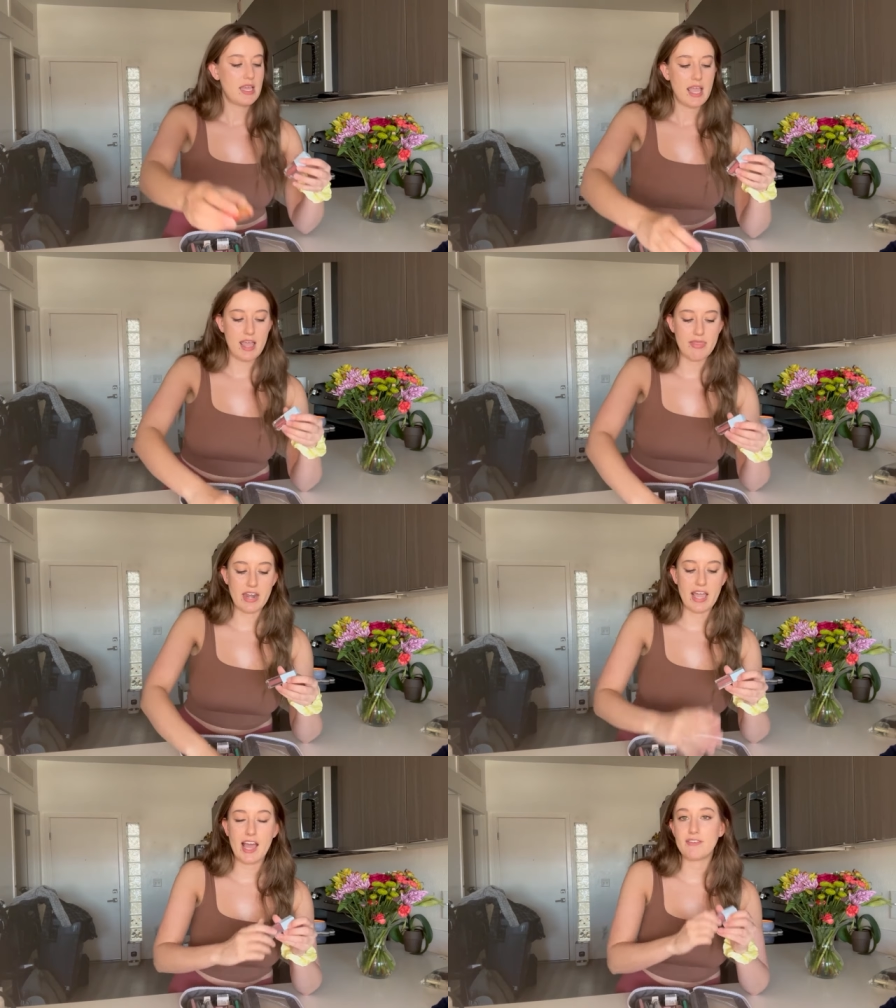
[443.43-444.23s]
And
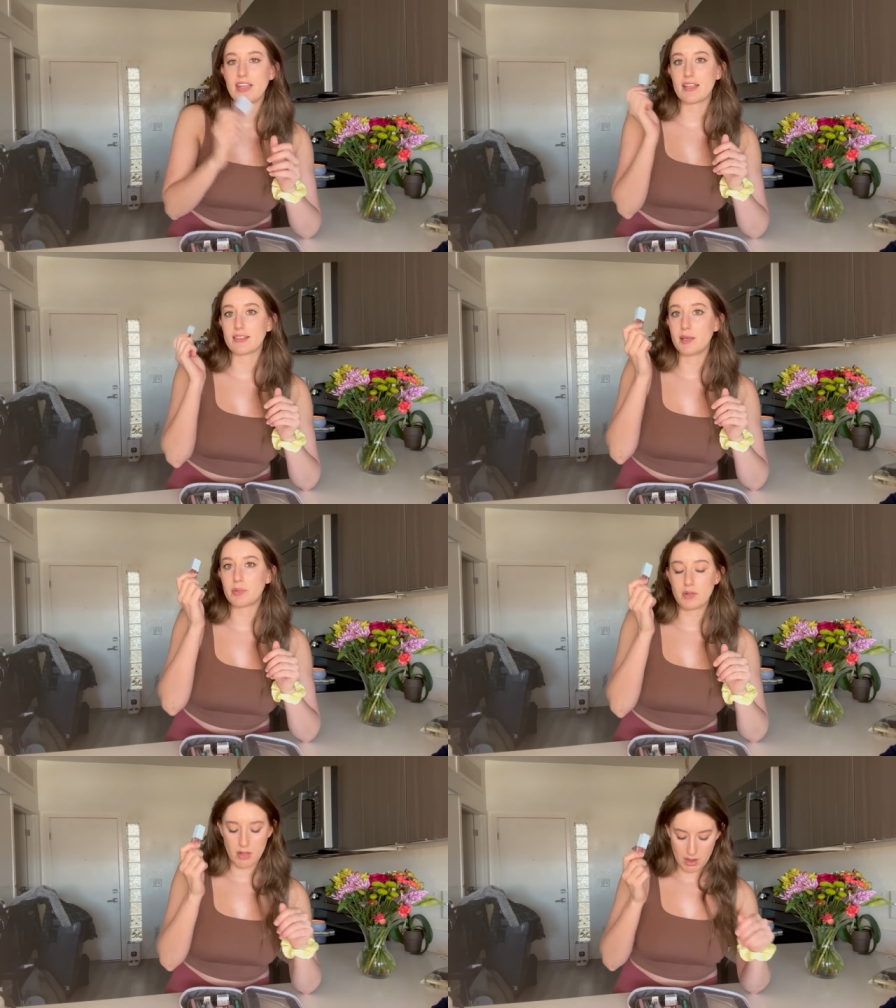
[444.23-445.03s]
then I have a
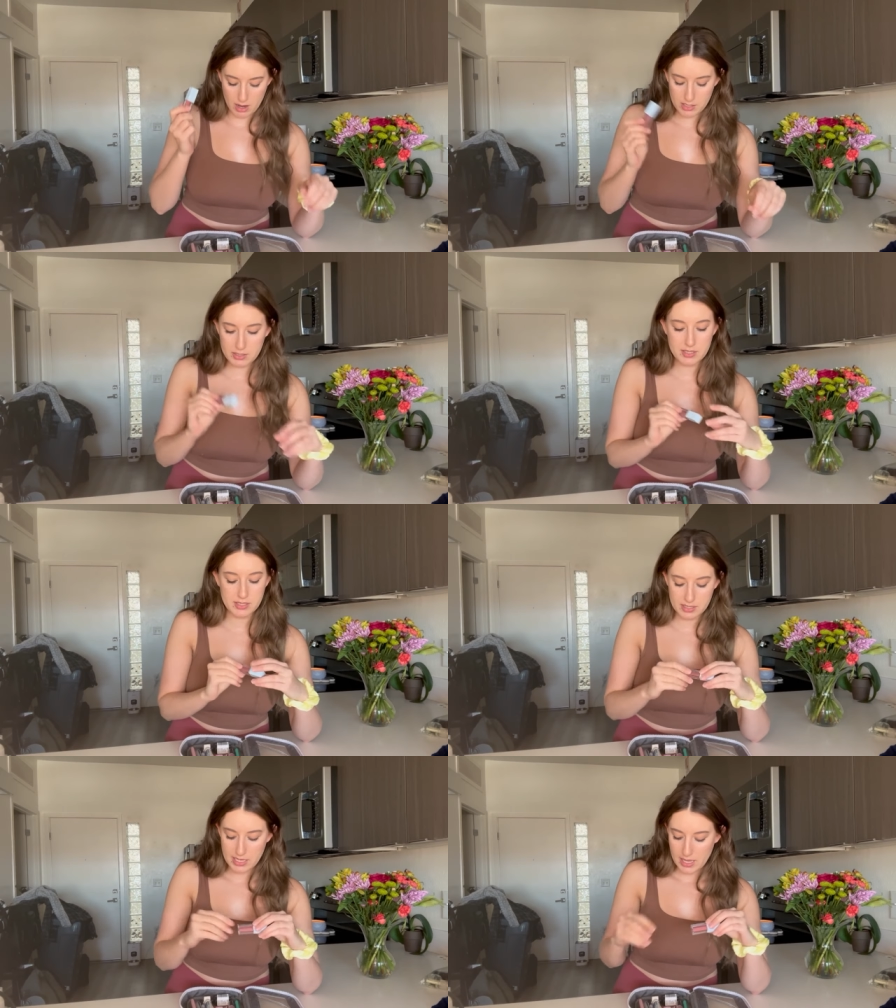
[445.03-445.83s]
lip
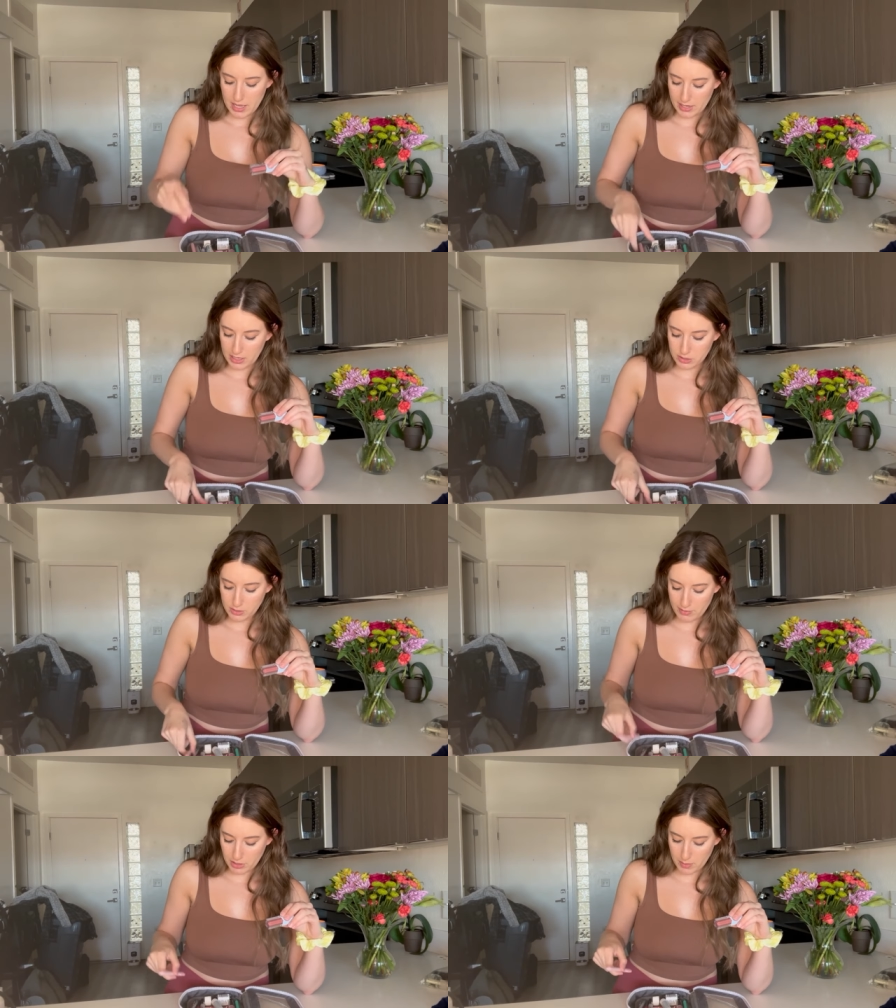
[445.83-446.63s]
gloss, and I
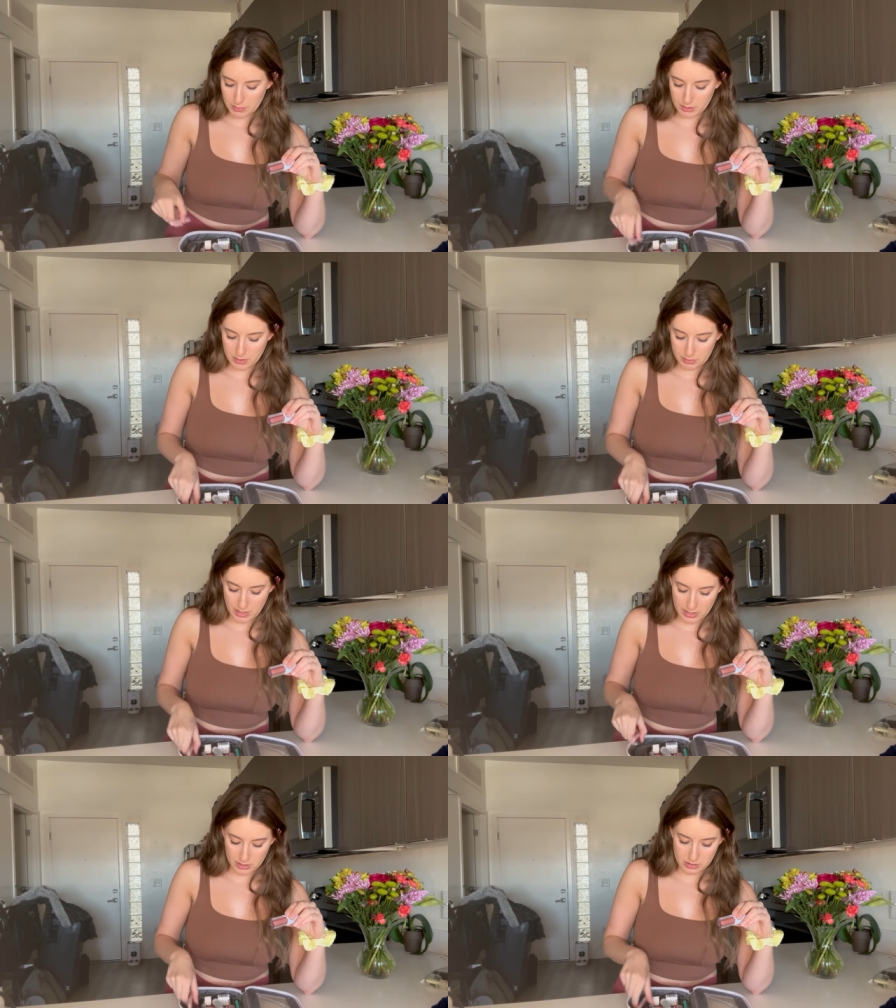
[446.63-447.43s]
do have a couple lip
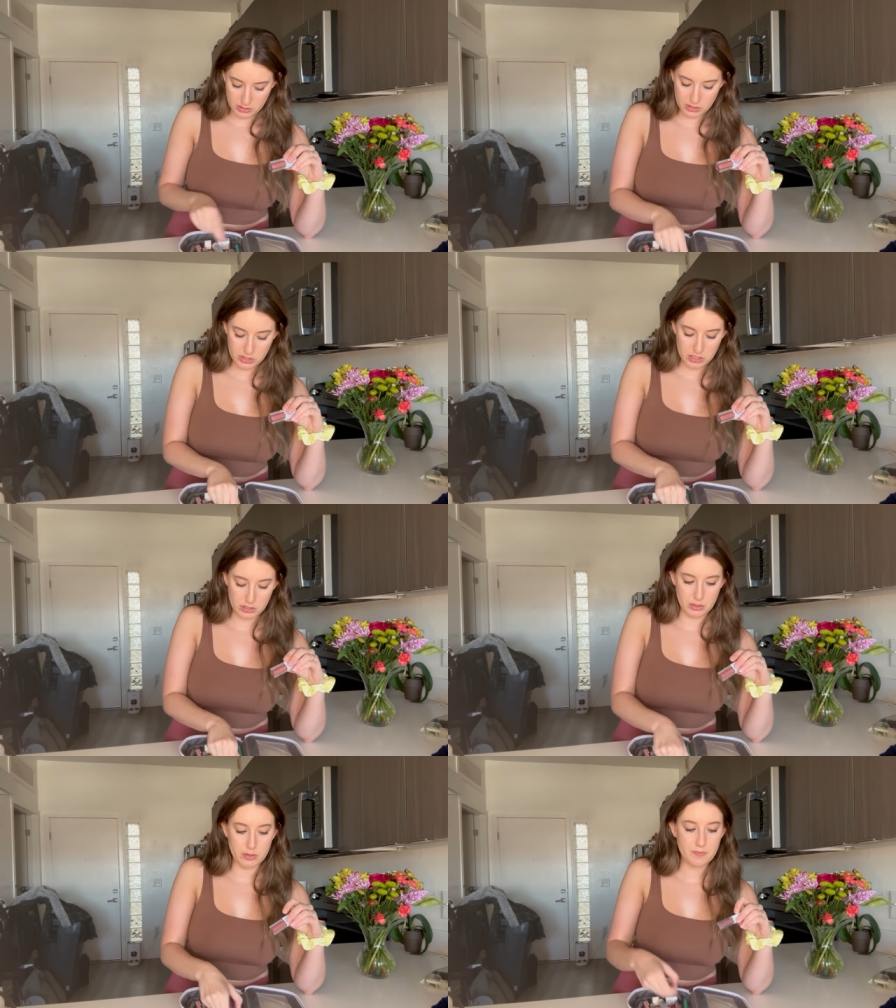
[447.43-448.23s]
liners
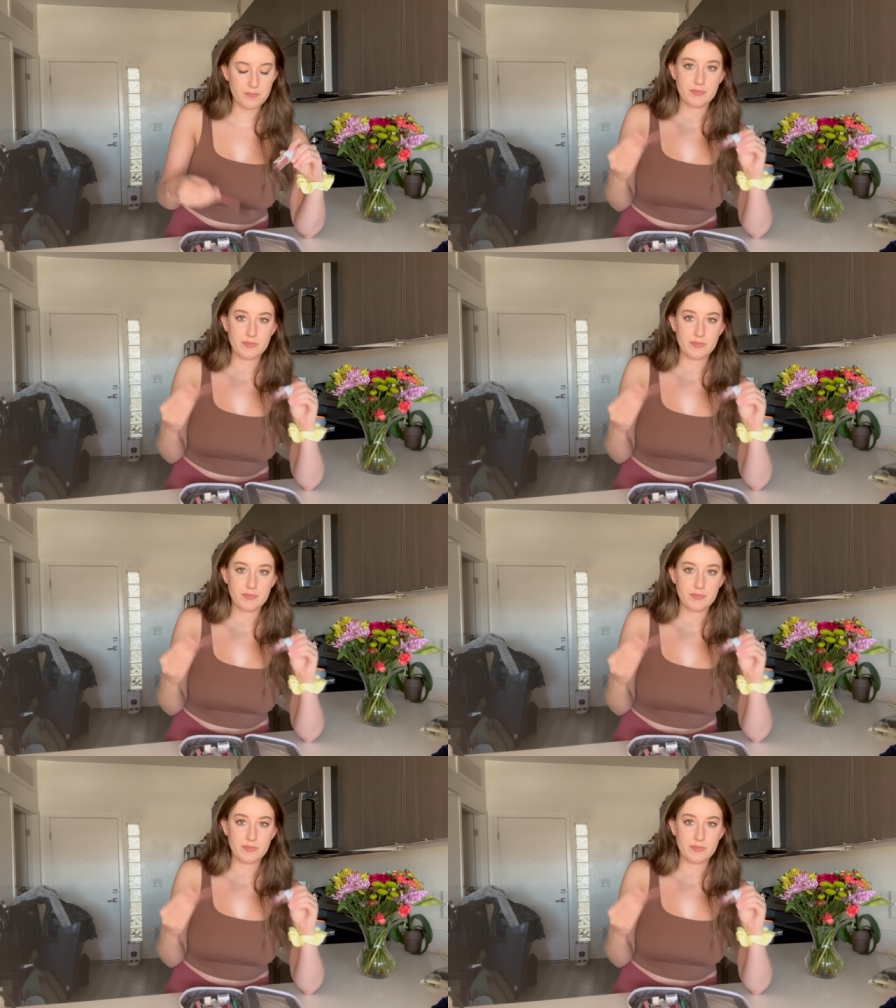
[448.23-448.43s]
too.